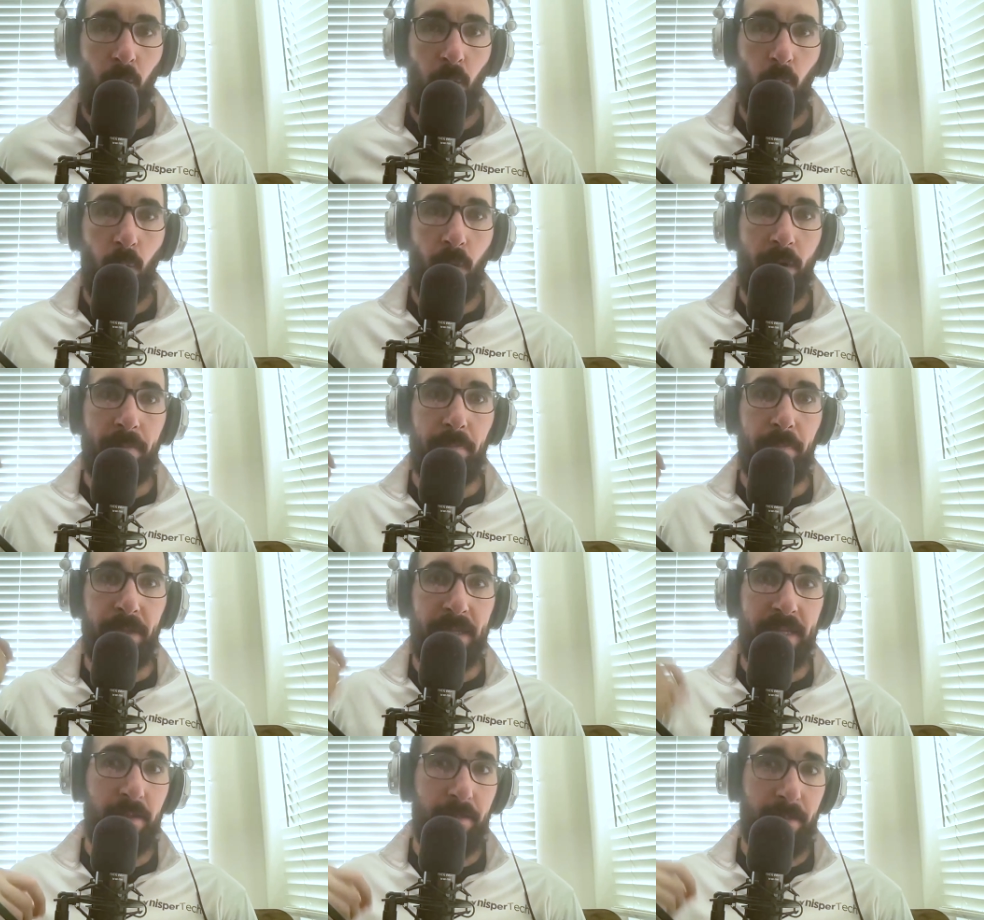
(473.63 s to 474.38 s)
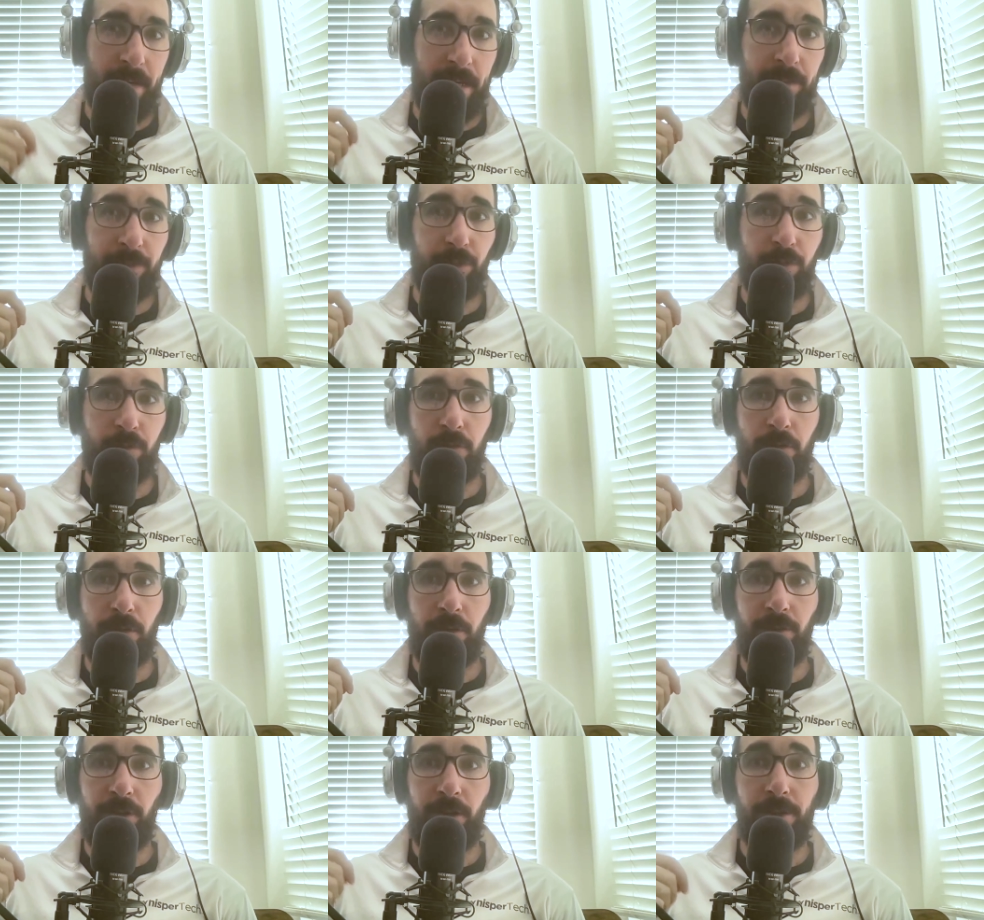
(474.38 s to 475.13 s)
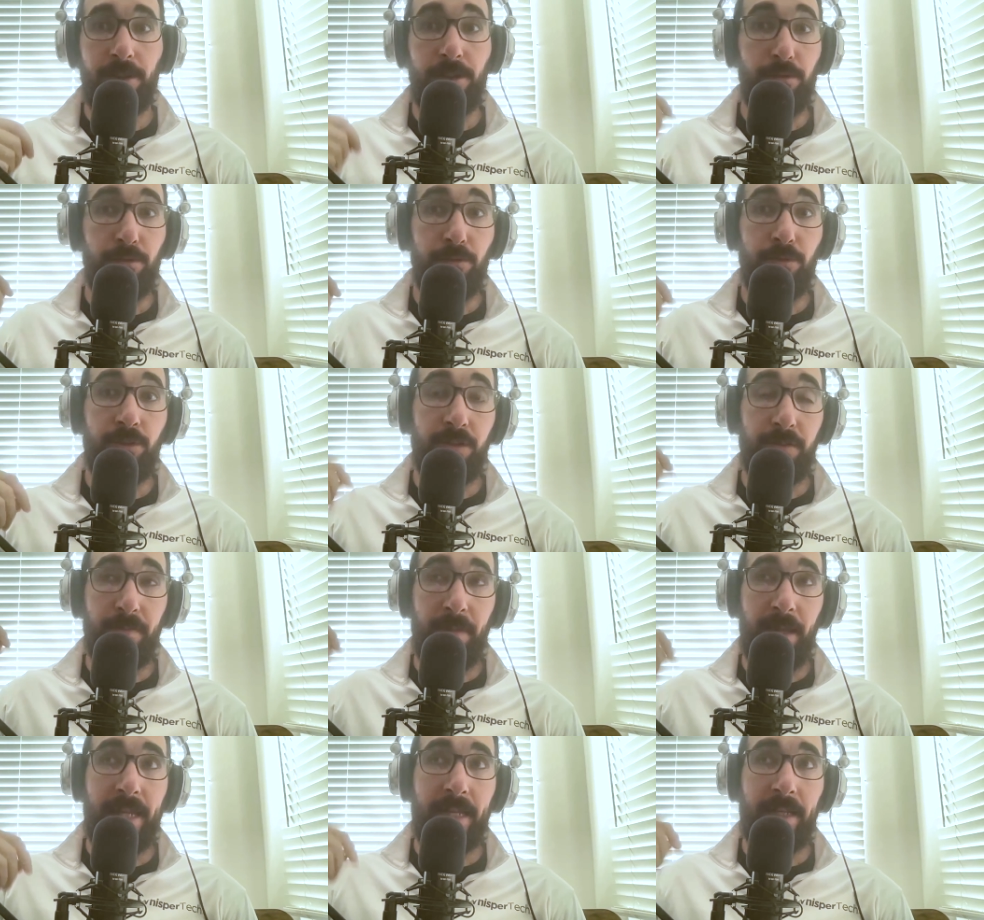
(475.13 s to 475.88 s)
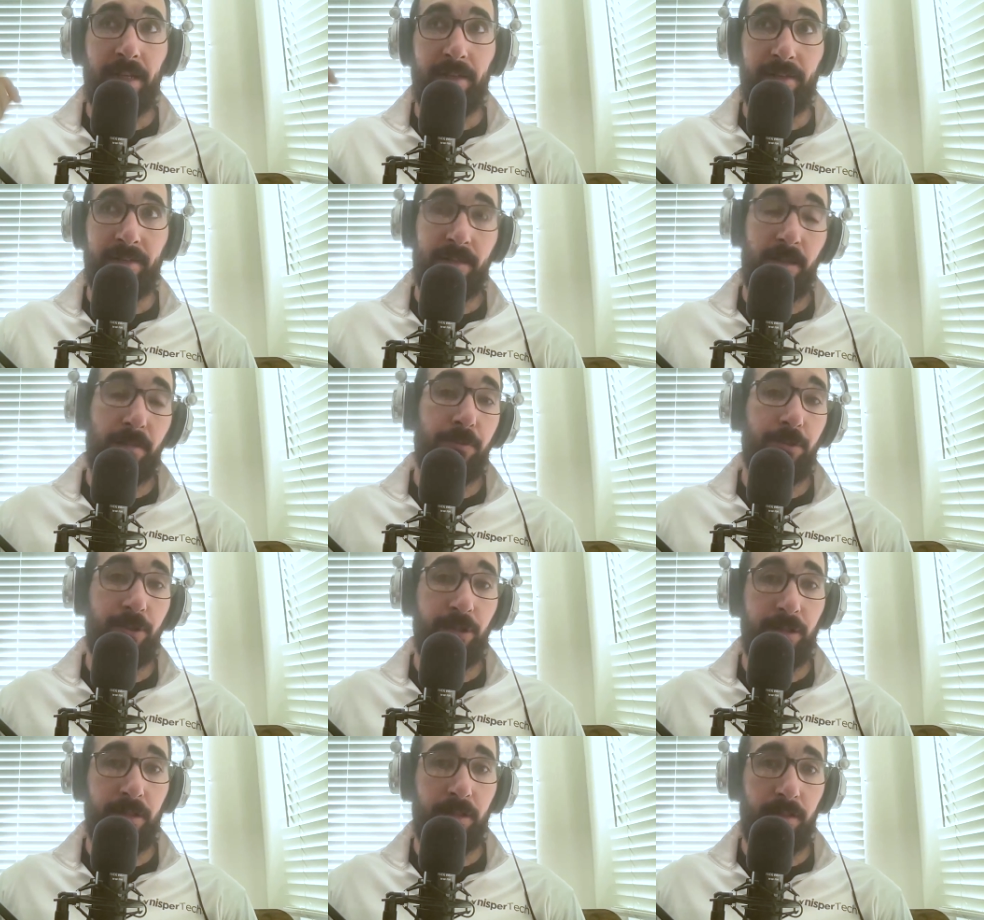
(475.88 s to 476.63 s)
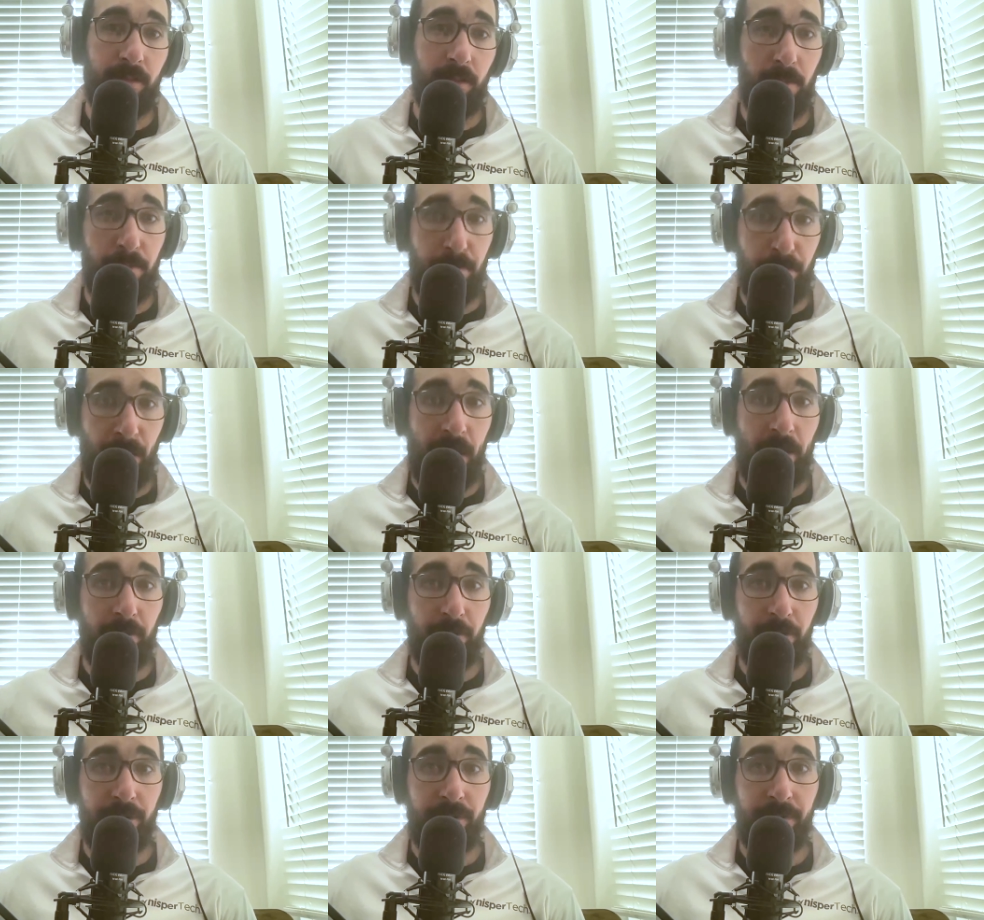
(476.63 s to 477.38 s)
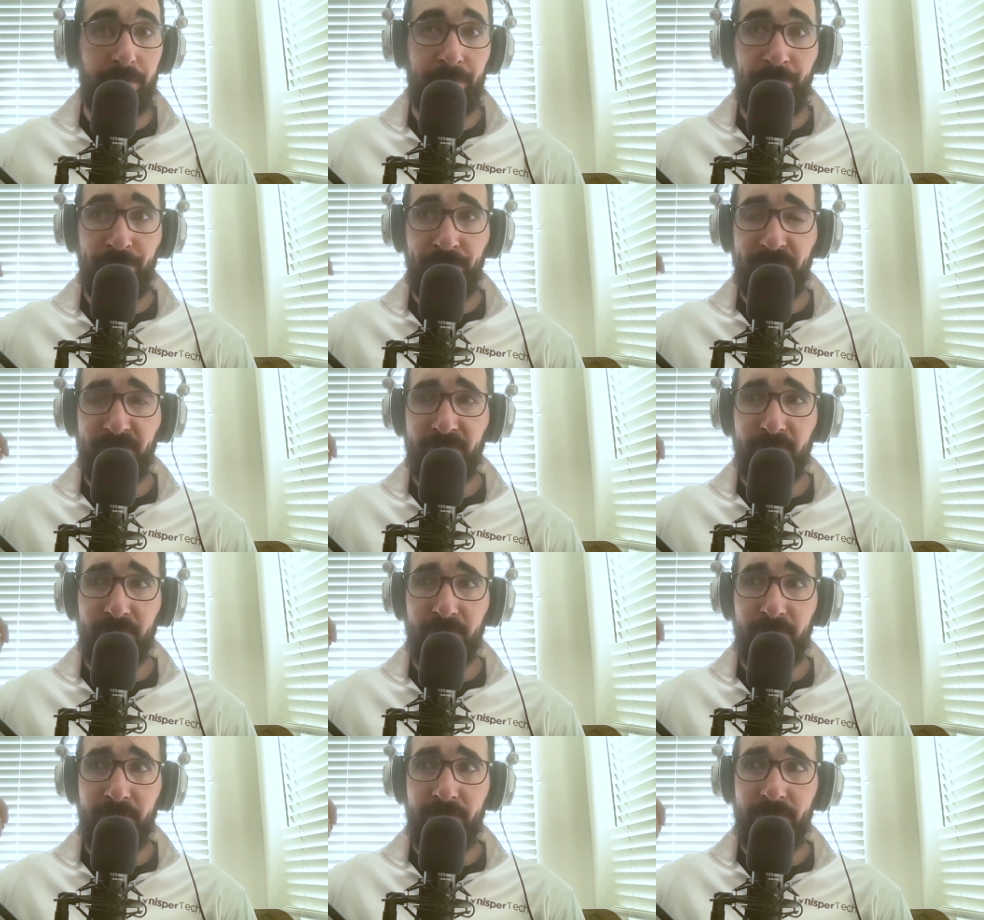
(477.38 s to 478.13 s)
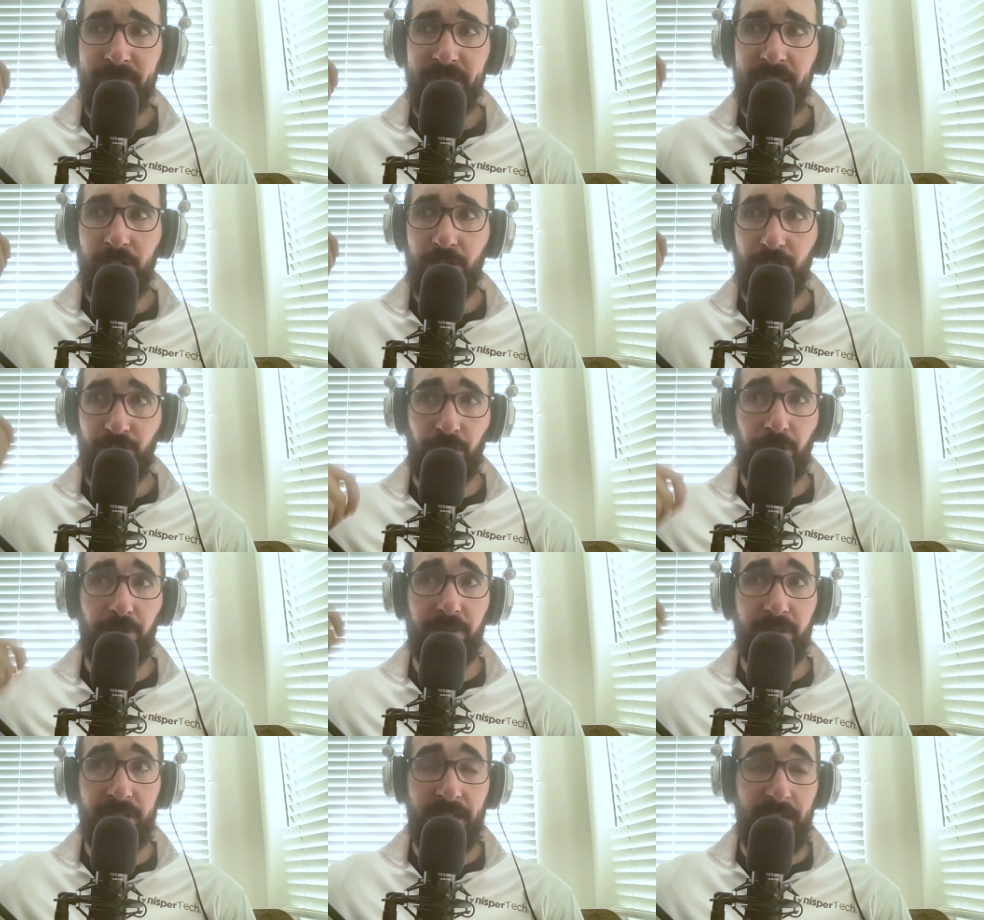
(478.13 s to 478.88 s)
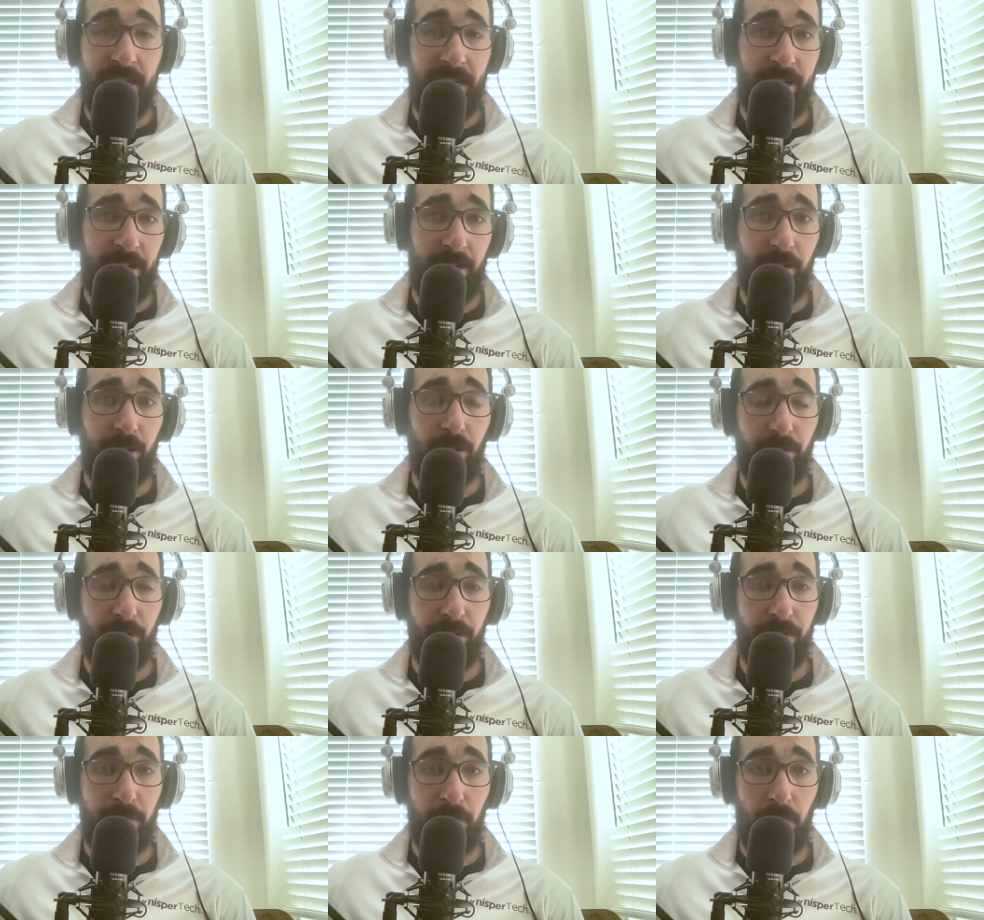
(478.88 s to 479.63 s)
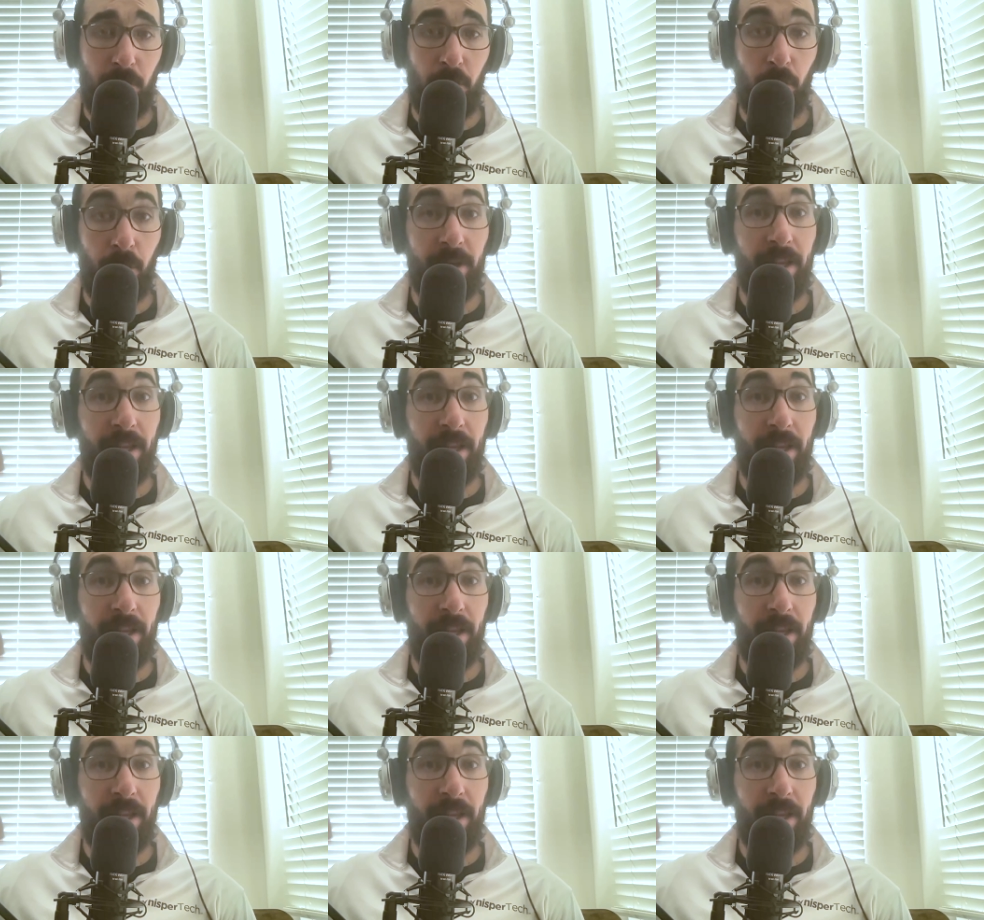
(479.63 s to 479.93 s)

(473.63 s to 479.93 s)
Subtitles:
when BMI scores are used to make assumptions about certain care going forward,